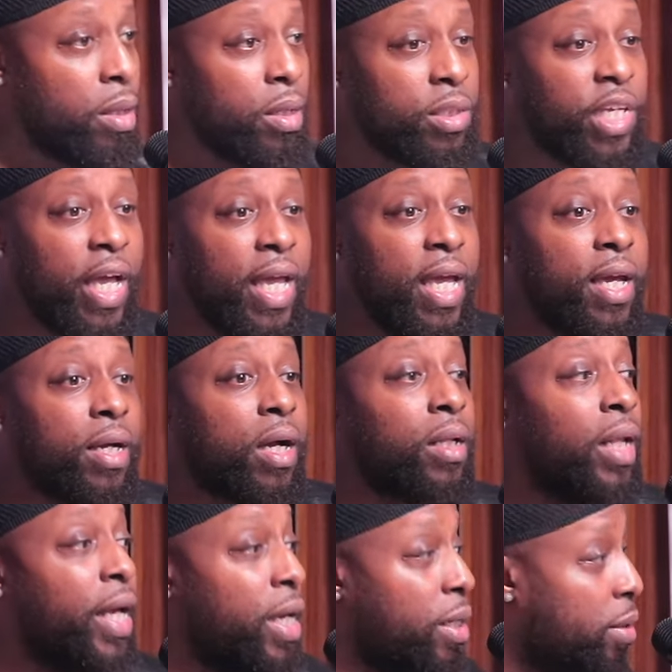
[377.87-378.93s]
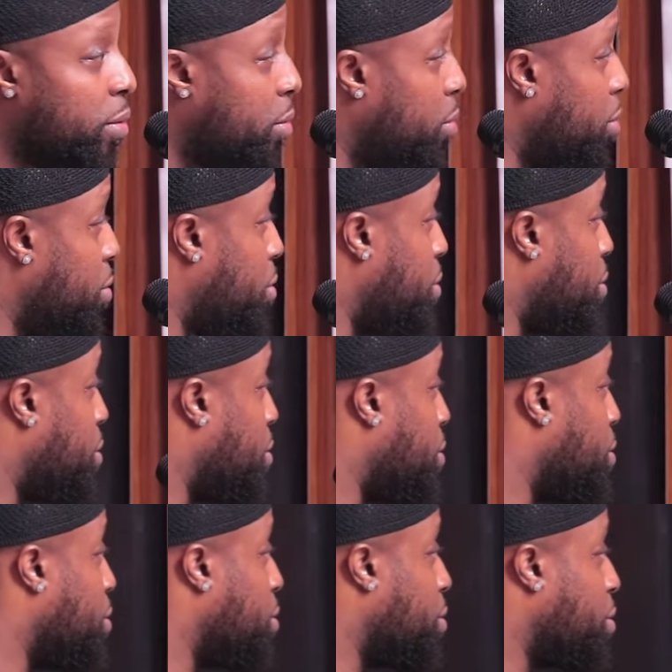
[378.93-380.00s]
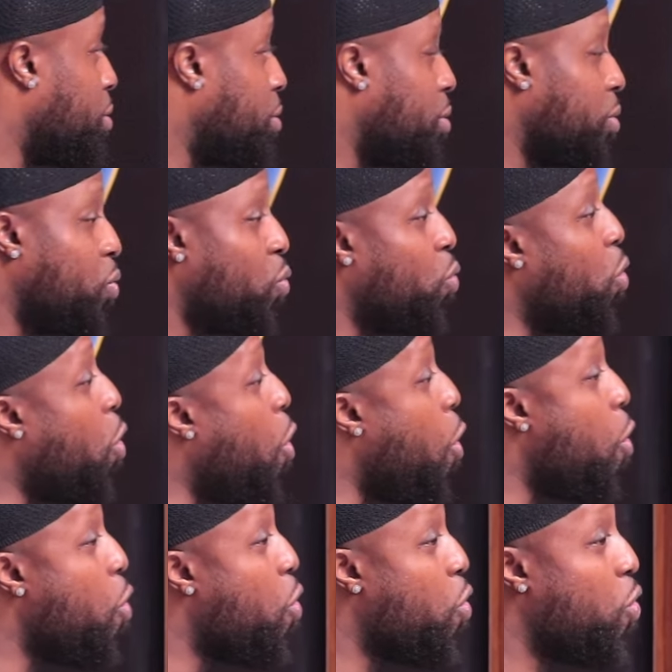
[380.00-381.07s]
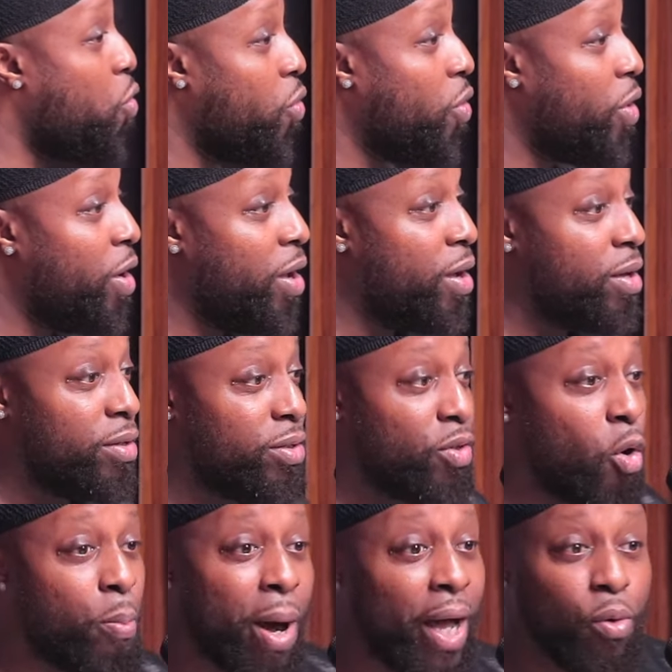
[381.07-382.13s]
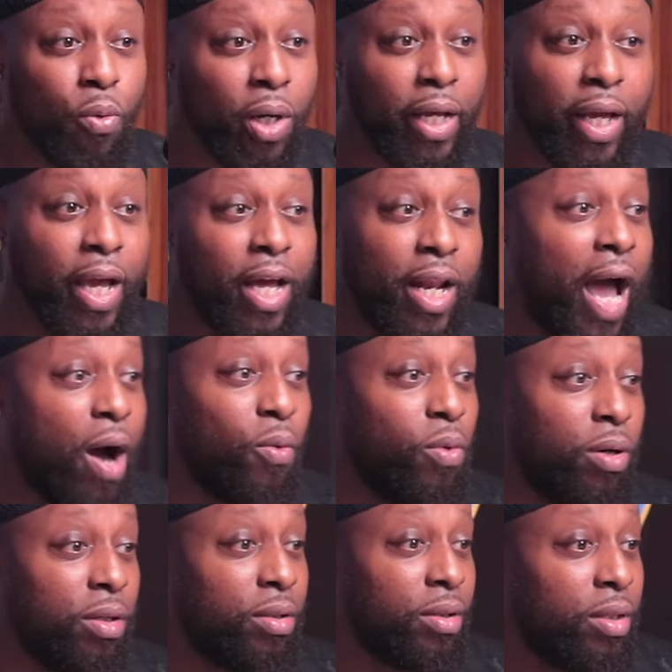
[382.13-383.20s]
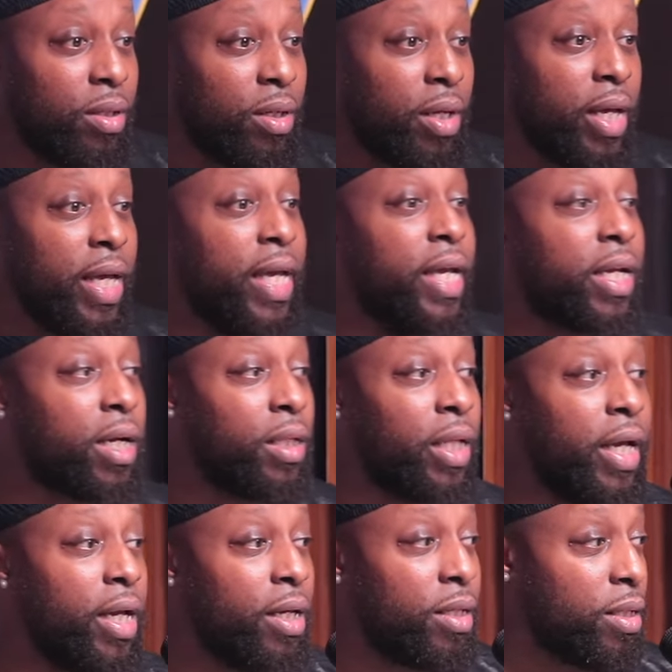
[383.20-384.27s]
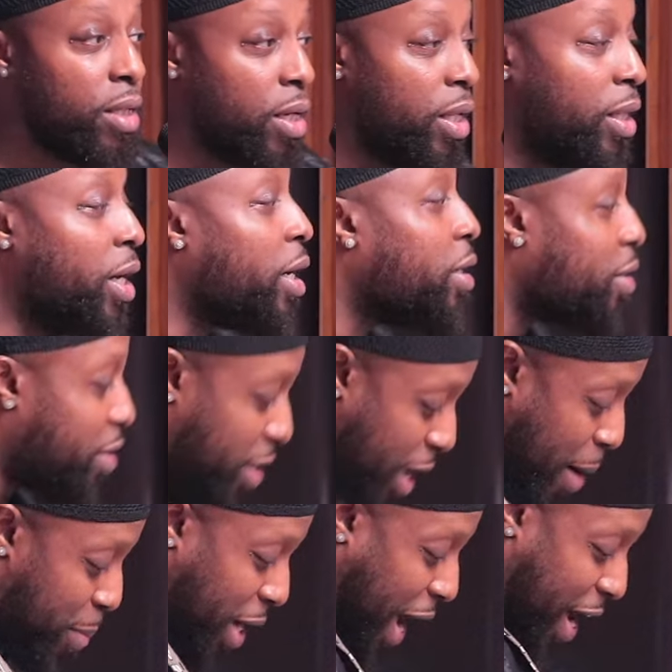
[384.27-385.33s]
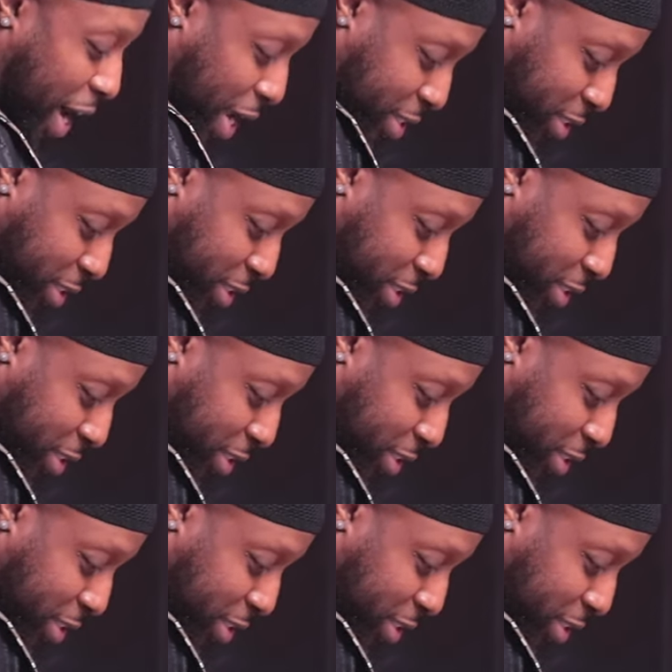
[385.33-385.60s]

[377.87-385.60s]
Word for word: to eat clean. Woo. Nobody want to hear that one. Eat clean. Look, I'm a, I got a